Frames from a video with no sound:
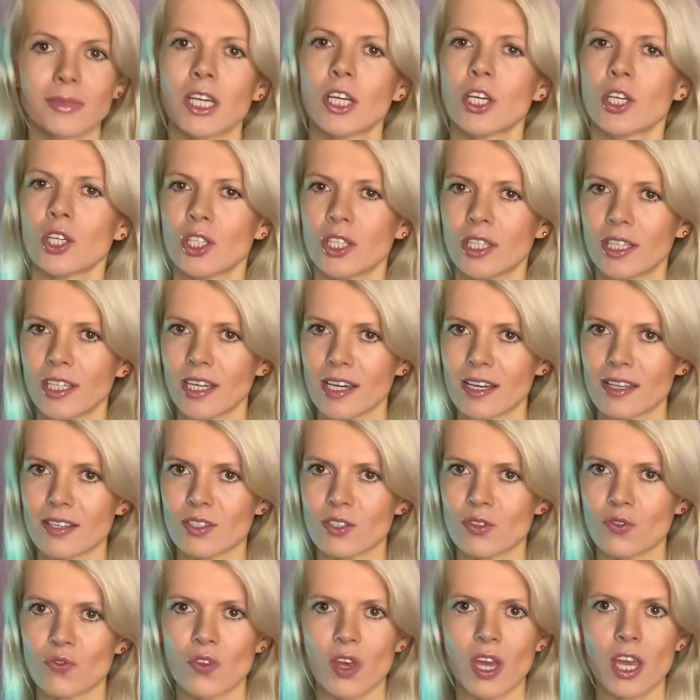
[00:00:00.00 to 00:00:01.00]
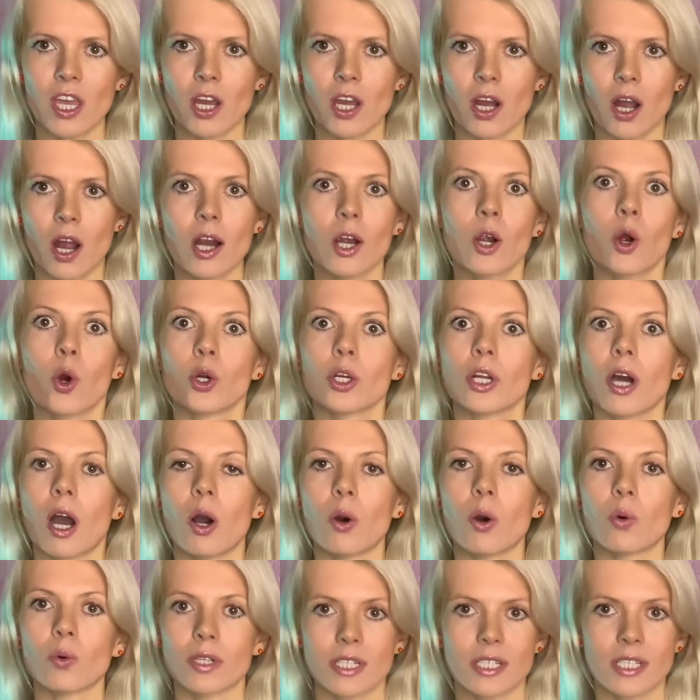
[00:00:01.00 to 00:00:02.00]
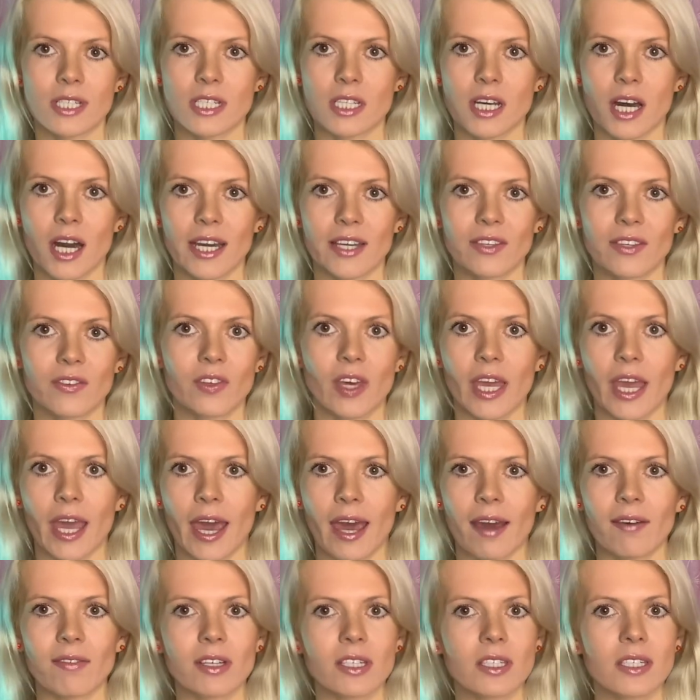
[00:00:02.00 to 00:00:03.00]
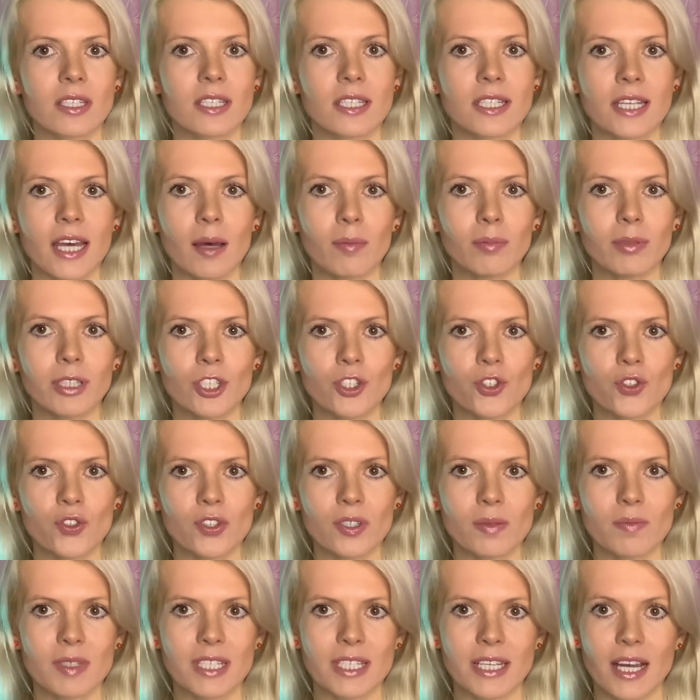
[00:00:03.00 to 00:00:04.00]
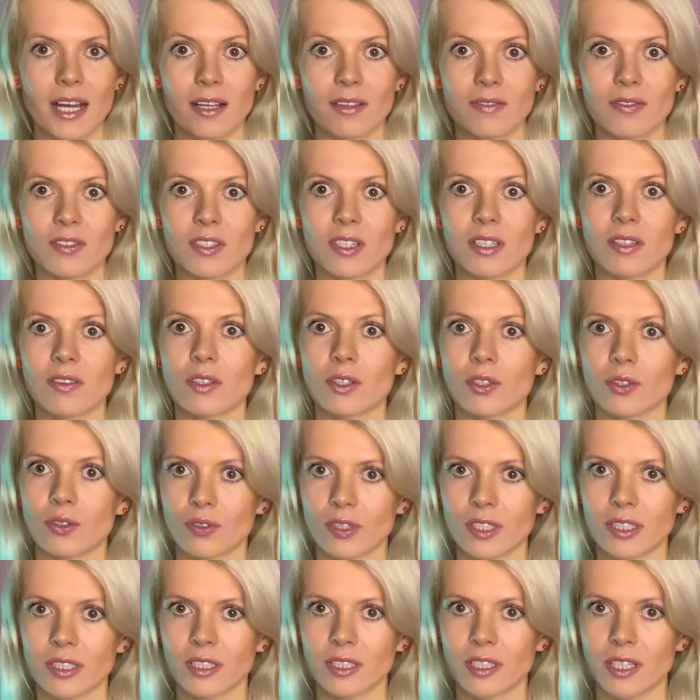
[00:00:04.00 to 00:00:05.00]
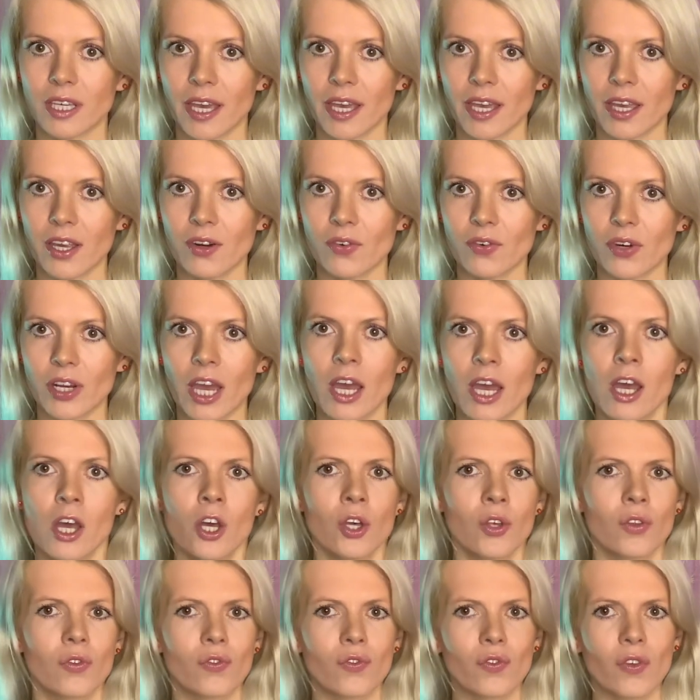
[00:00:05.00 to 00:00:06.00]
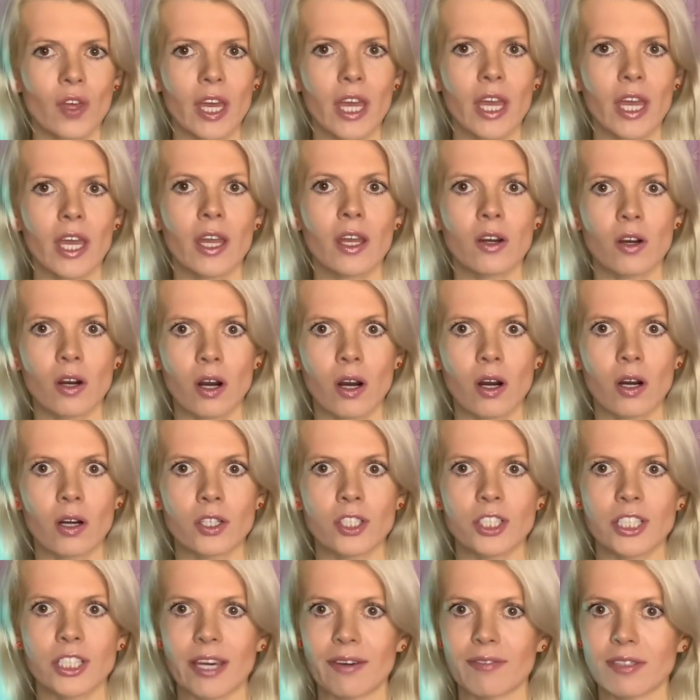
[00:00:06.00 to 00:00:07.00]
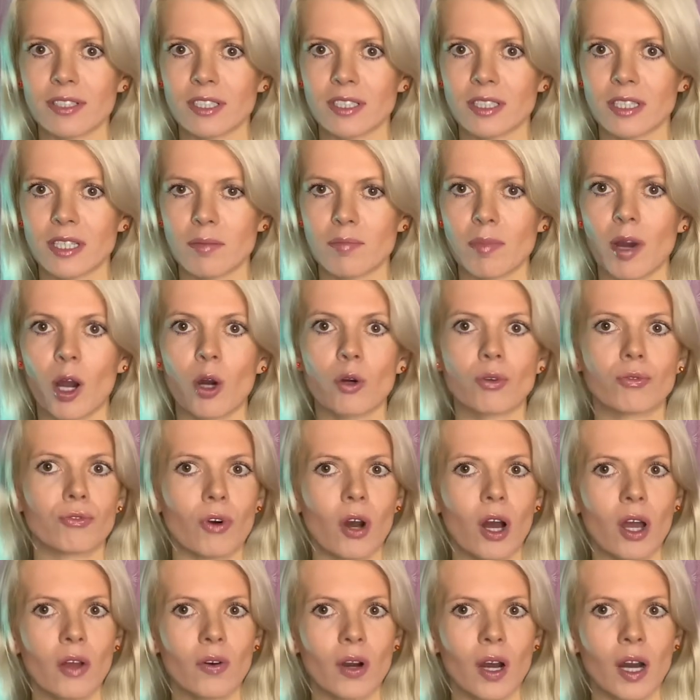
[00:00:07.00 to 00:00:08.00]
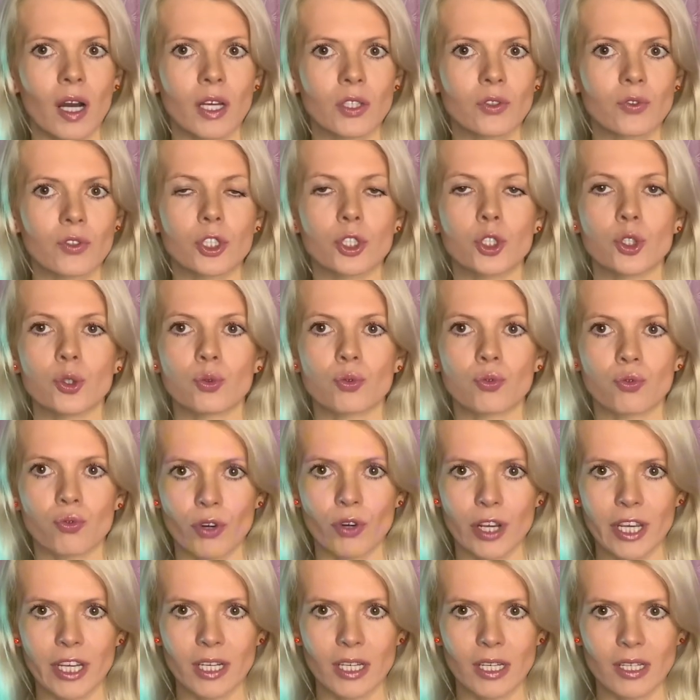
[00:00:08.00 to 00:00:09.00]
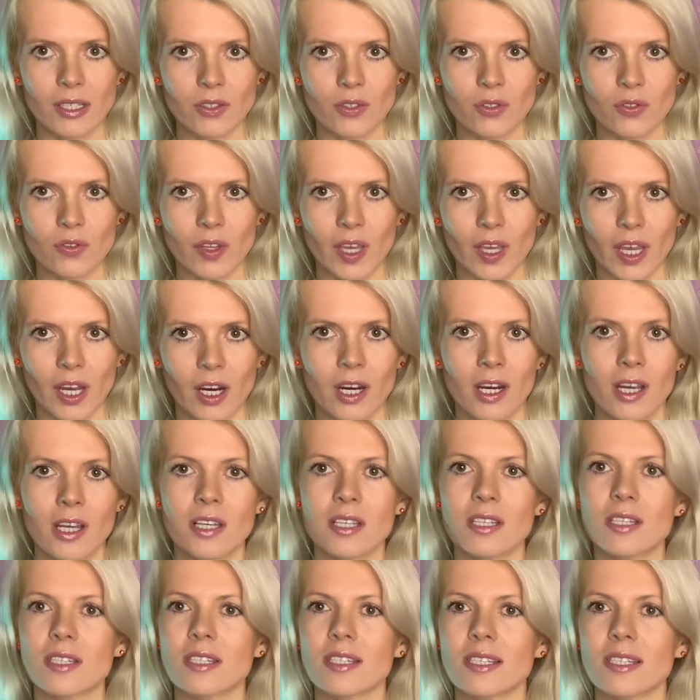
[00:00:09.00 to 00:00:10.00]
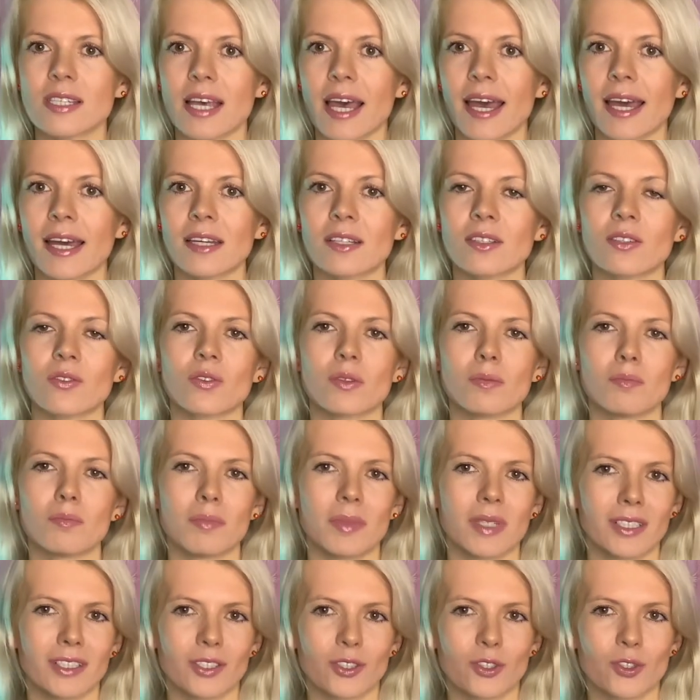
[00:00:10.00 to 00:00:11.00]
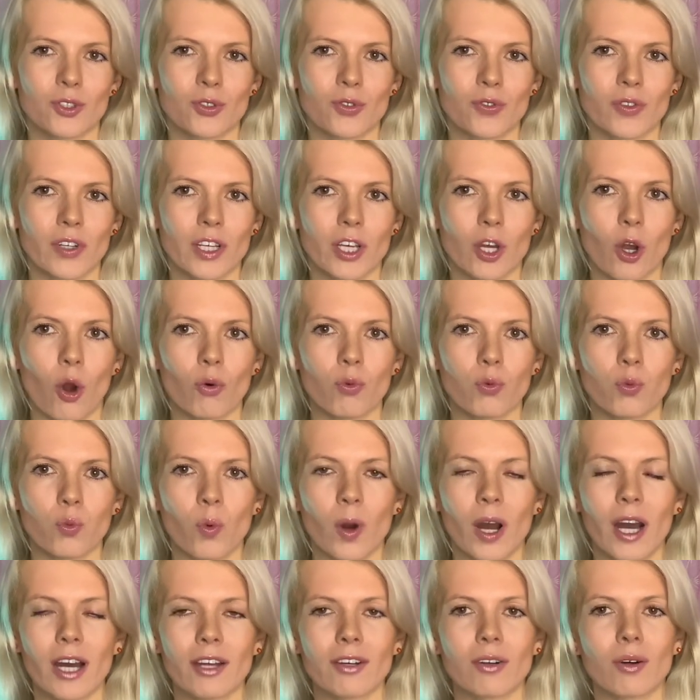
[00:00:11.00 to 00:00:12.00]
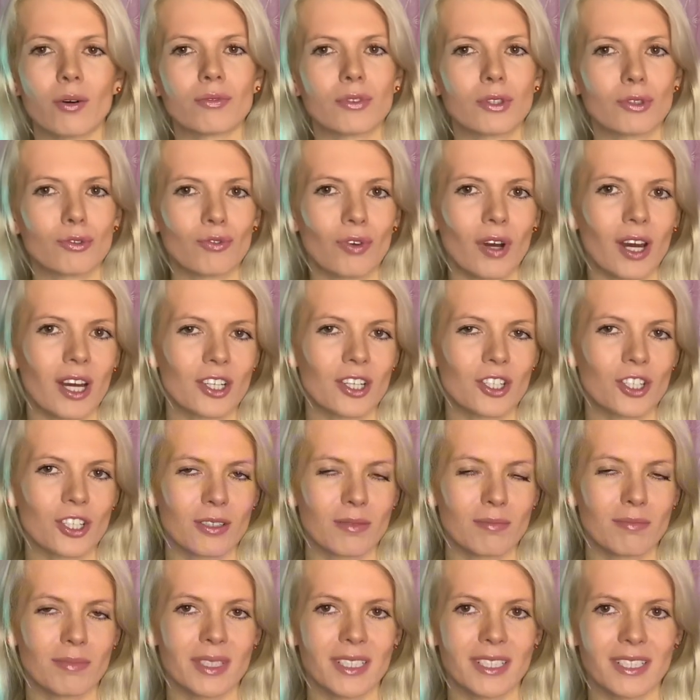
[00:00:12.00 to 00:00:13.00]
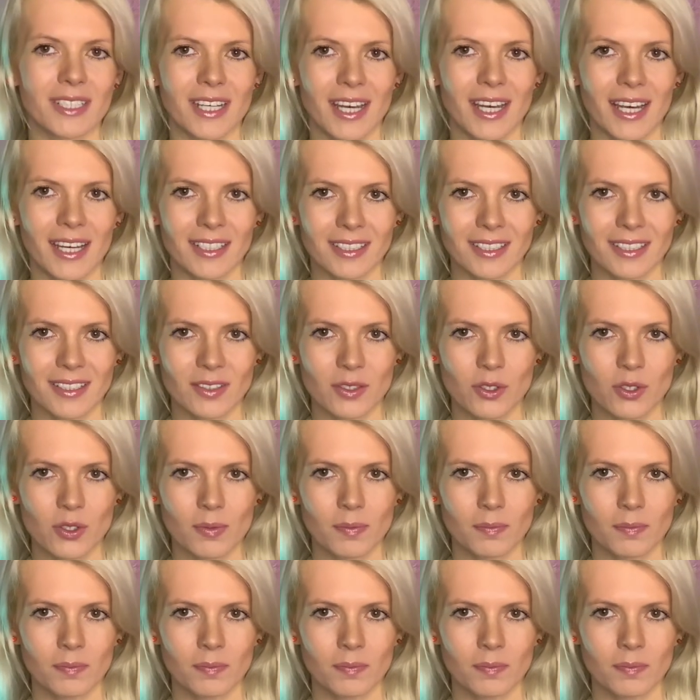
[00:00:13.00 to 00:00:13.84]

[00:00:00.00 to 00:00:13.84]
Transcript: Yes, they are on our side. They have established themselves in the Crimea area. There are definitely about 500 Ukrainians there, said the military of one of the Russian battalions.